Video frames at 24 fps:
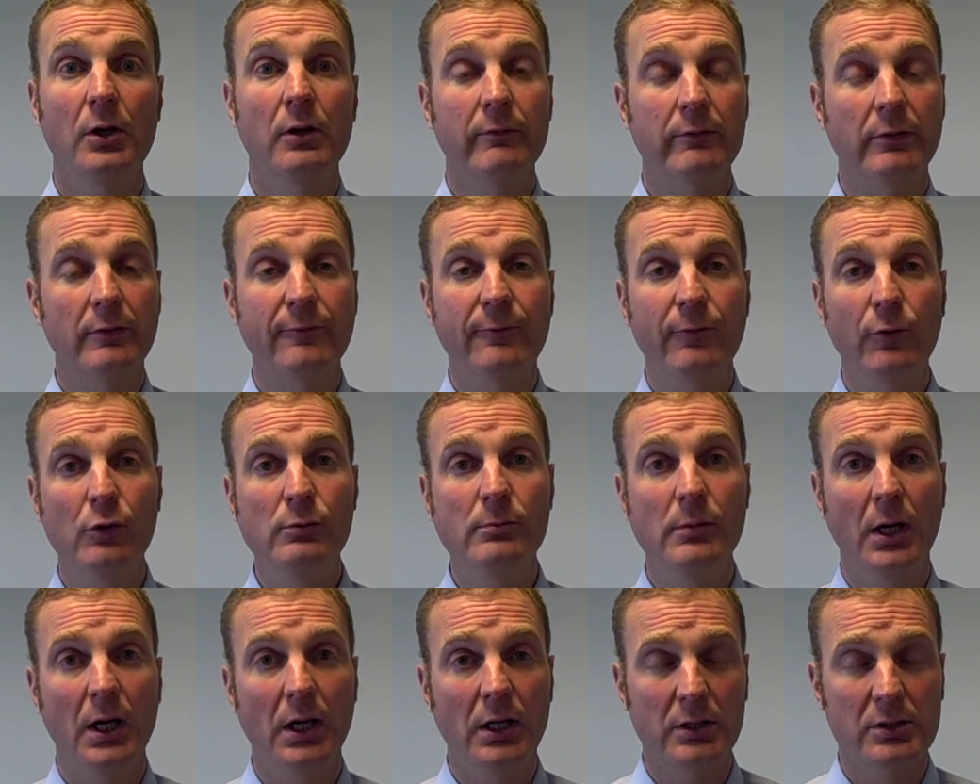For 4
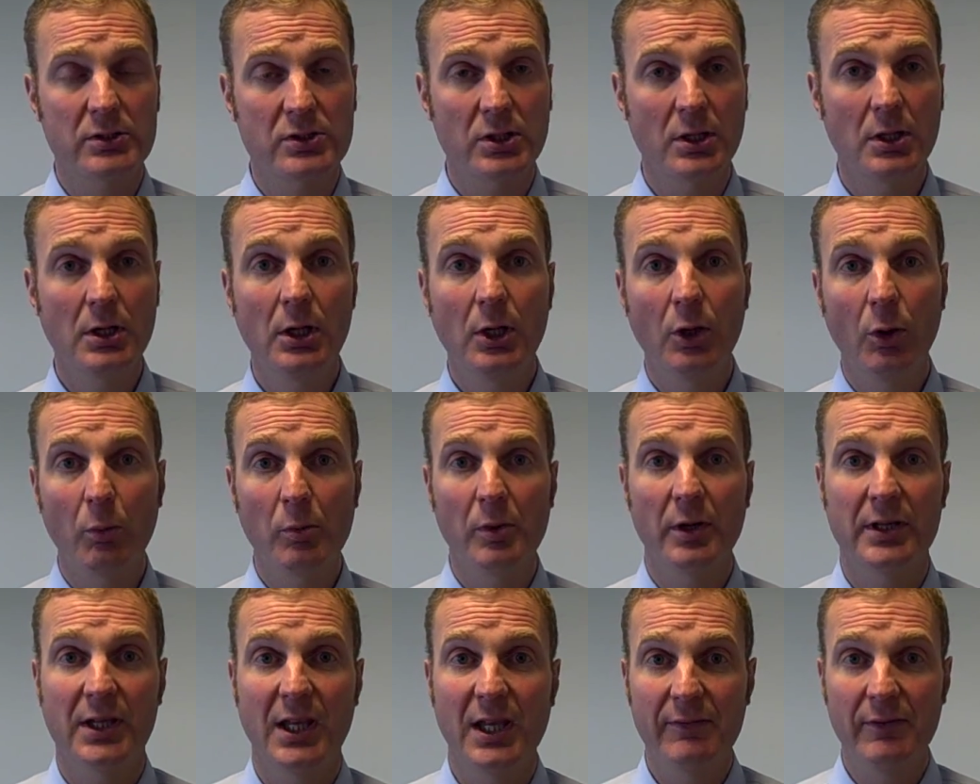marks, we
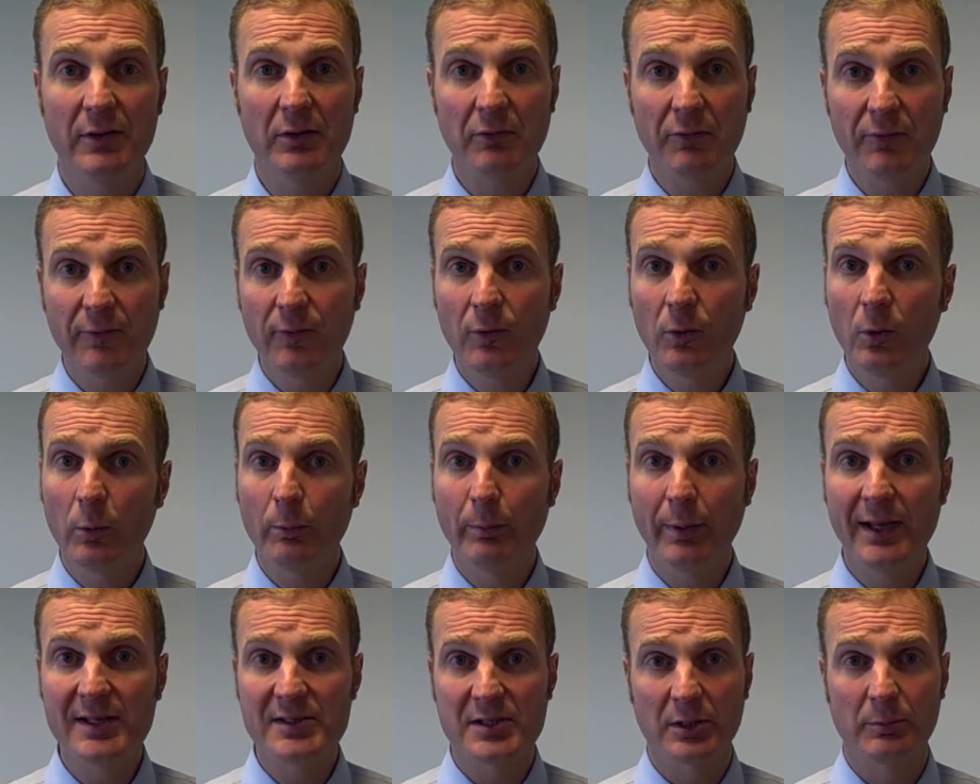are giving 4
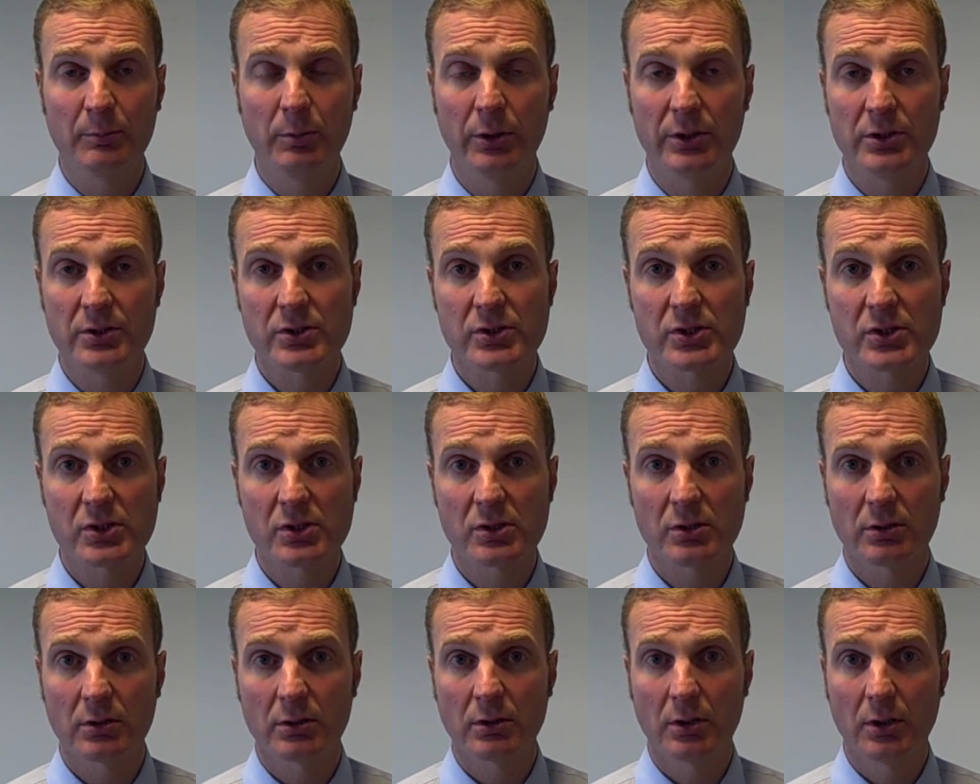basic points.
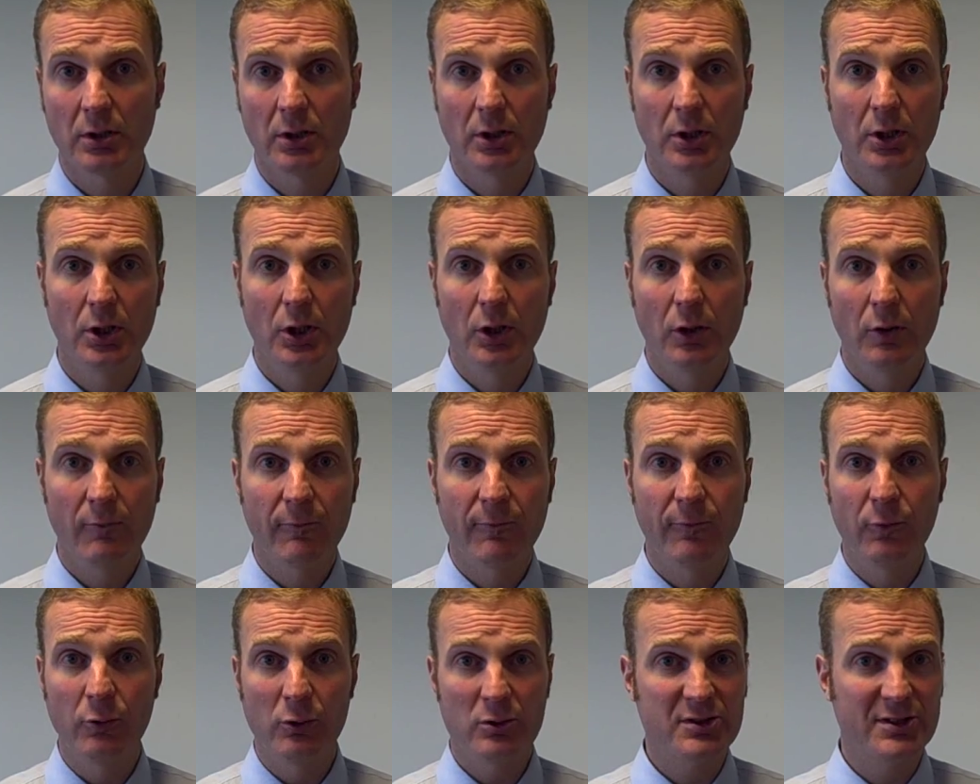
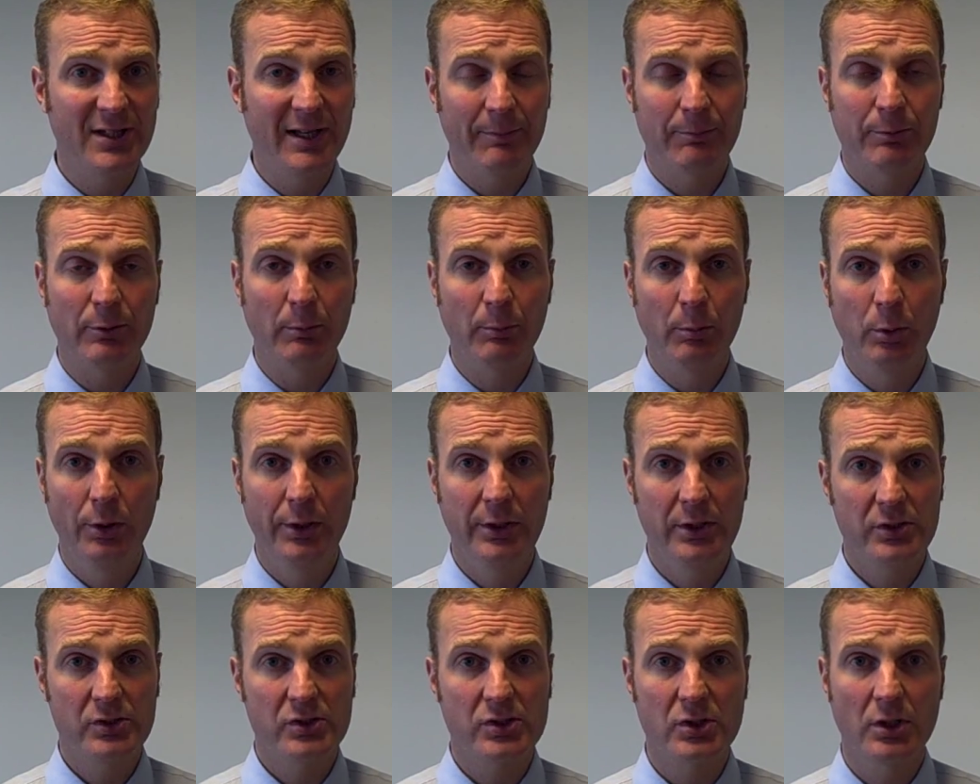4 separate
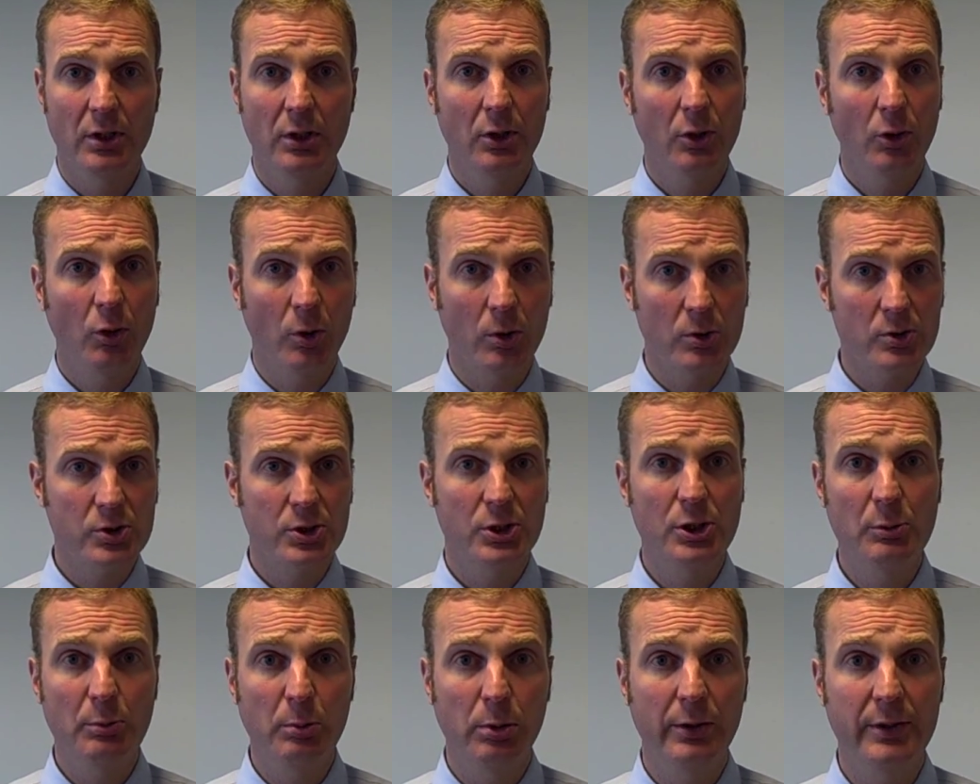points or
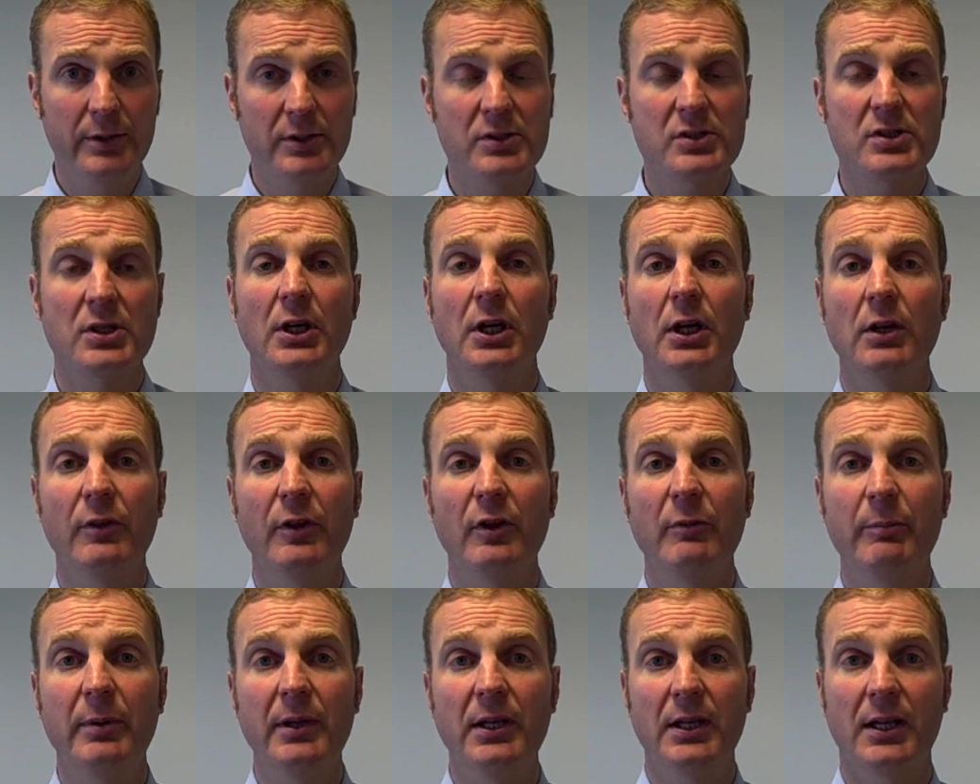2 points that
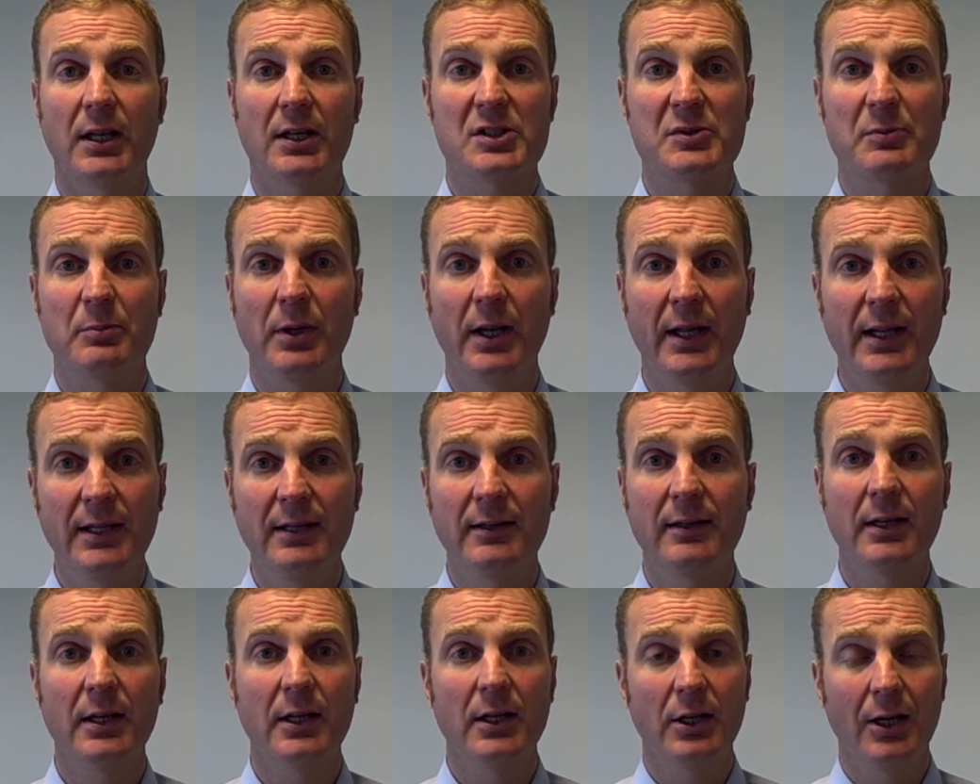have been
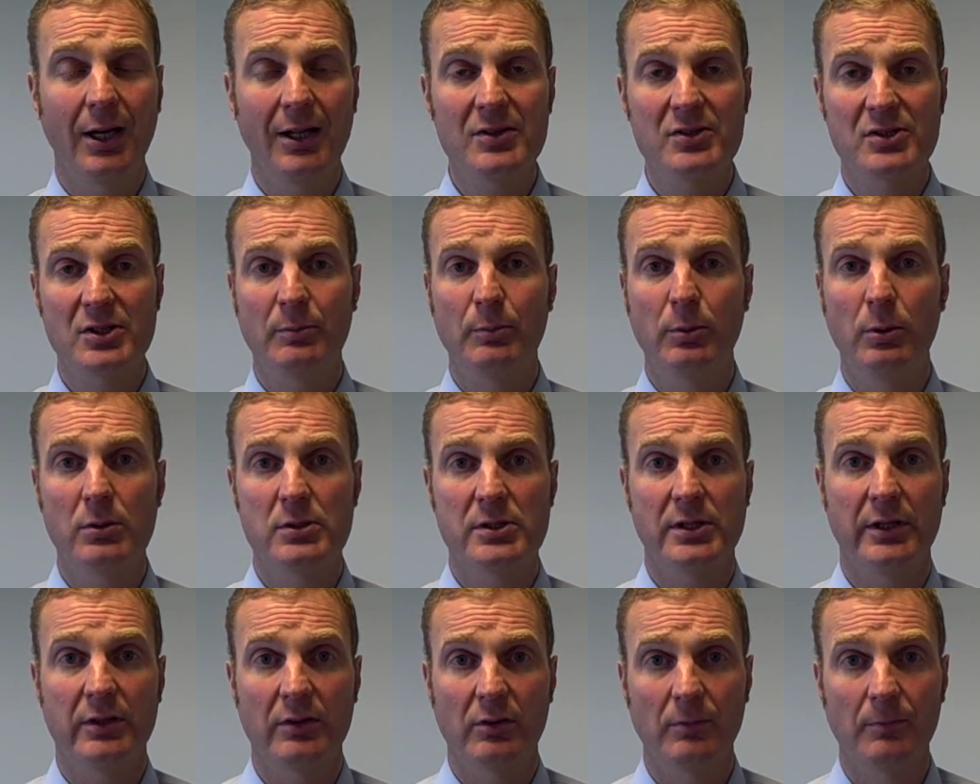explained and
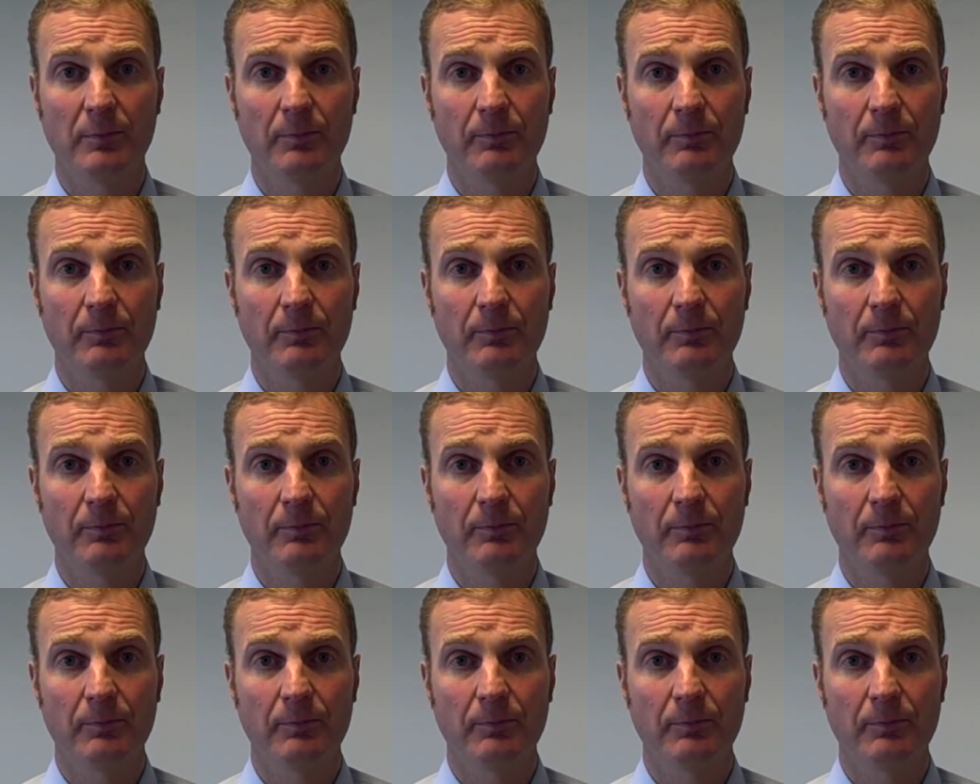supported.